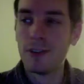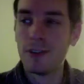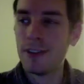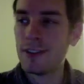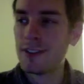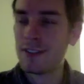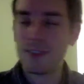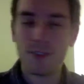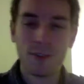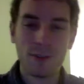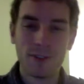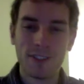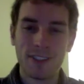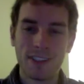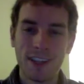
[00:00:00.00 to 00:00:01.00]
So
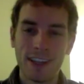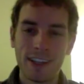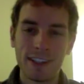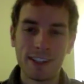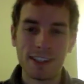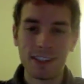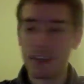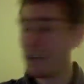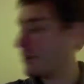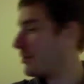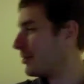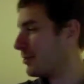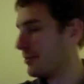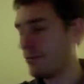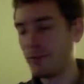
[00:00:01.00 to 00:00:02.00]
tonight I just got
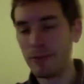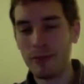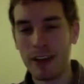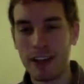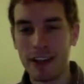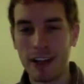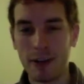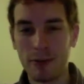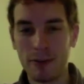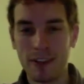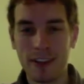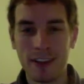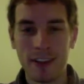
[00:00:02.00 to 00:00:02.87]
home from hanging out